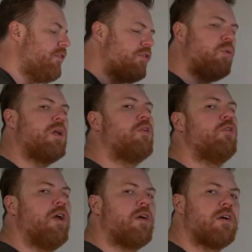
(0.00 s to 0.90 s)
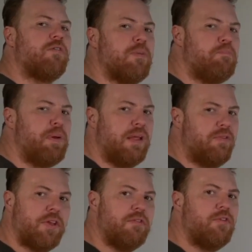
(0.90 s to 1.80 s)
is one of those haircuts that
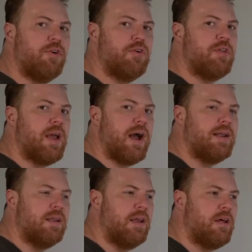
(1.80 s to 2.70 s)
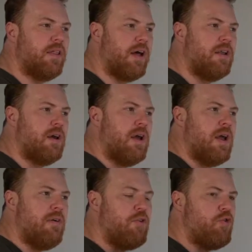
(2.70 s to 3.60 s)
beats into you the idea that
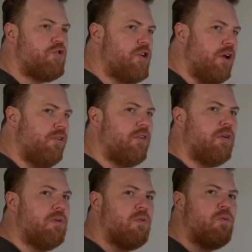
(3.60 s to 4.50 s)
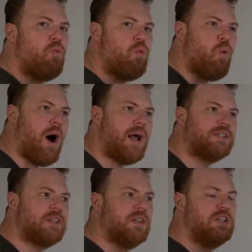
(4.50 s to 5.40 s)
if you just
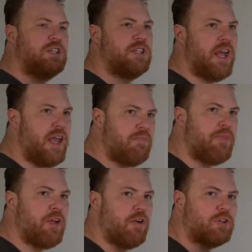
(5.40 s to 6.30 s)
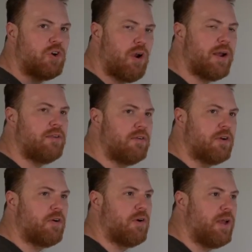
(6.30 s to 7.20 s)
watch the shape that you're trying to
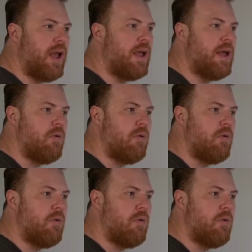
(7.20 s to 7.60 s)
create and